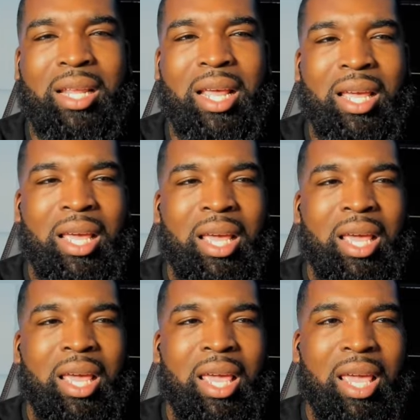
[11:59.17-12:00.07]
like,
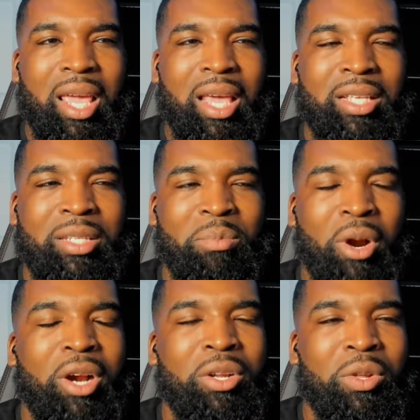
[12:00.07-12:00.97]
is
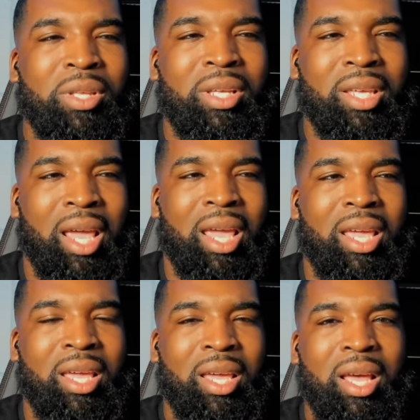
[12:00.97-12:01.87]
Martin Luther King